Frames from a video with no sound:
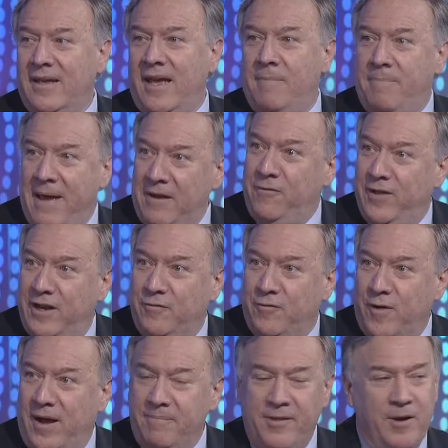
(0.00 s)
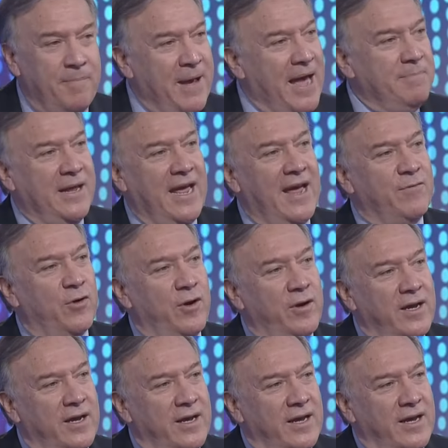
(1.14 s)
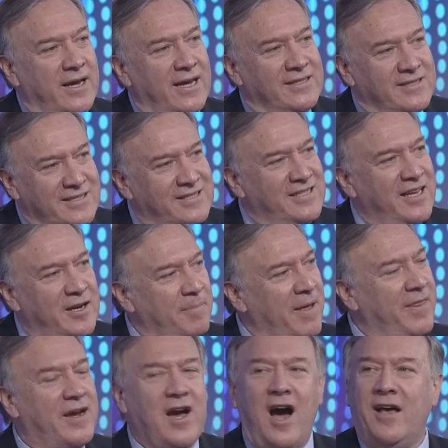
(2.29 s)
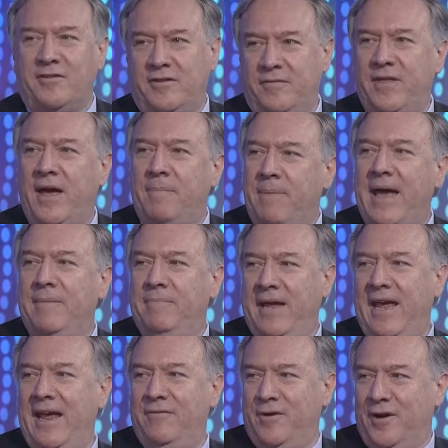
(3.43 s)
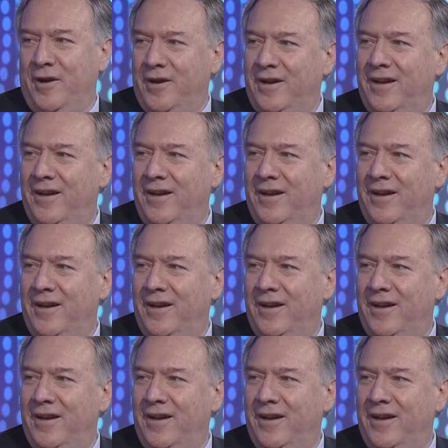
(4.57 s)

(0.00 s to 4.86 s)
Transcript: and benefited from, their bad behavior is exceeded by the cost of that bad behavior.